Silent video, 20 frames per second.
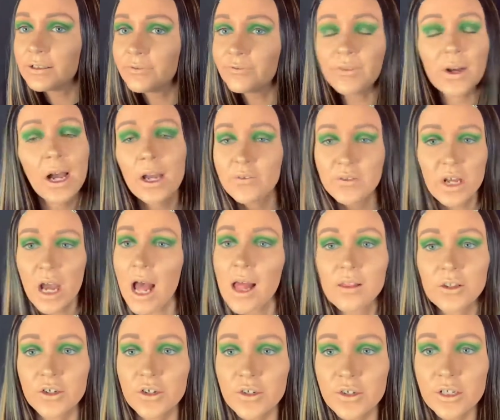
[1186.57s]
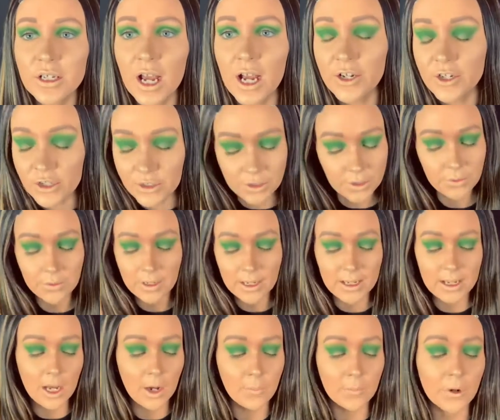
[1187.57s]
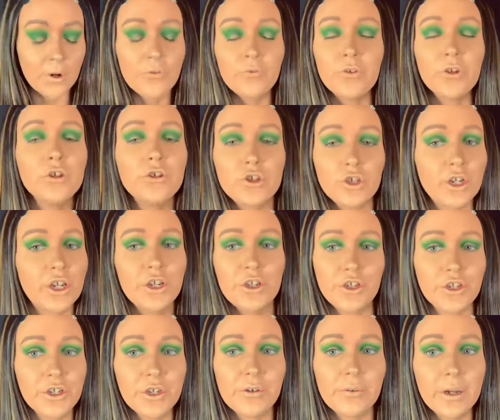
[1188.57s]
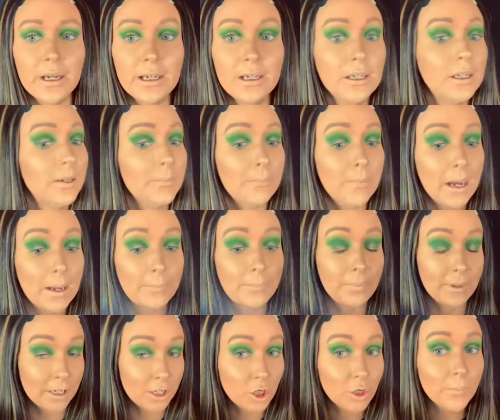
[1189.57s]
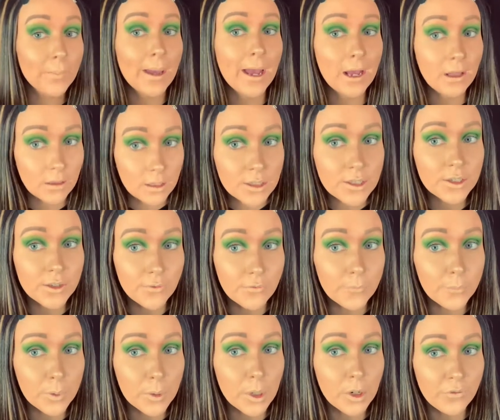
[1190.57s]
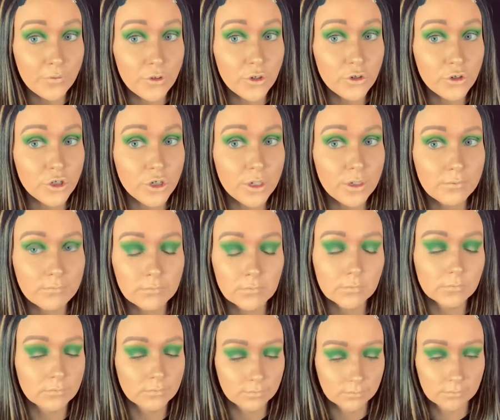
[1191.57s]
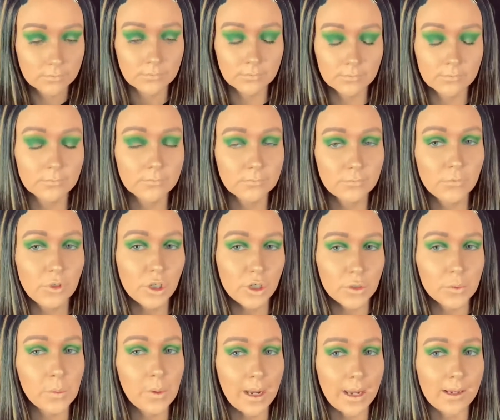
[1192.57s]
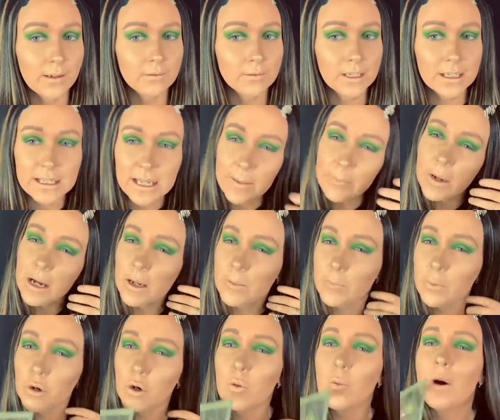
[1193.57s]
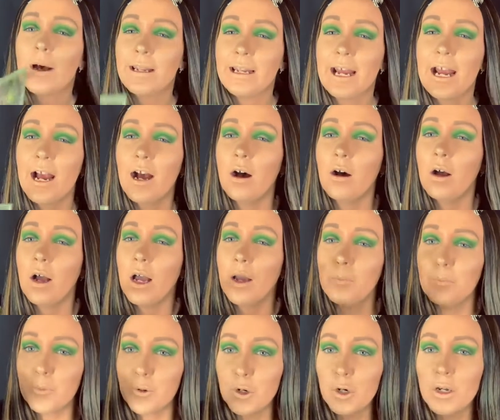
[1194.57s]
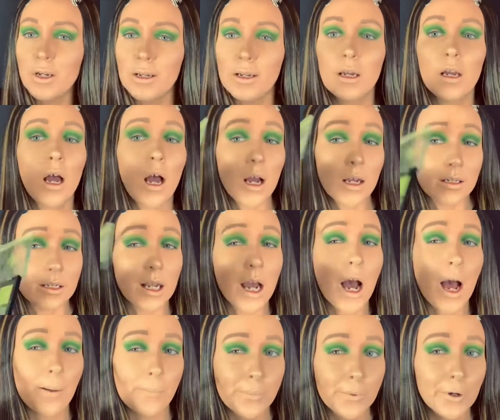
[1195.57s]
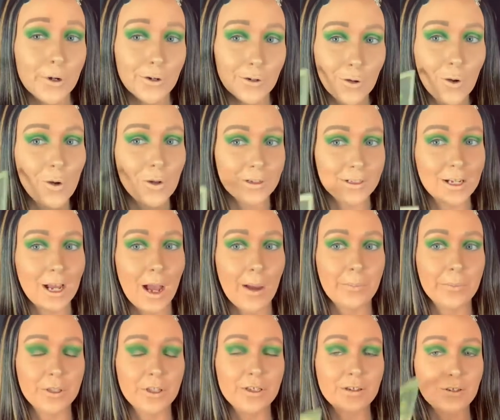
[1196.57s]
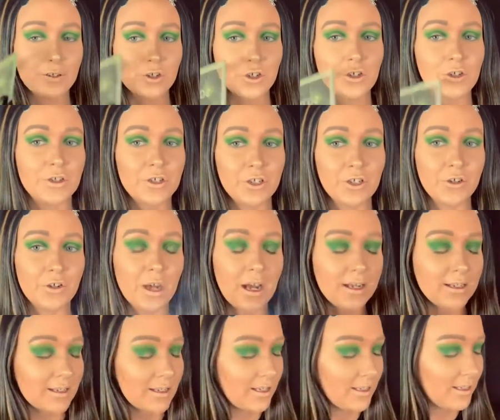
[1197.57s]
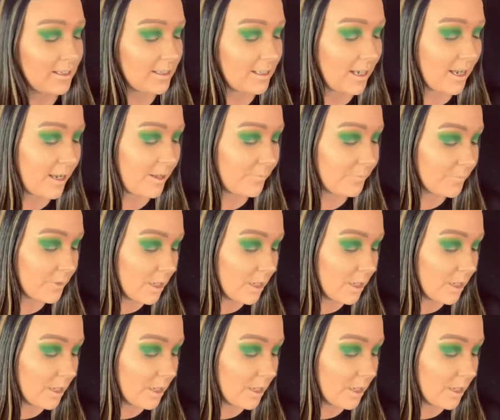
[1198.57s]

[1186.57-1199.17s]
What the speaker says: $5. I just don't get how Profusion can do it. My bigger palettes of Profusion, just wait, because I might pull one out and put a topper on top of this just so you guys can see.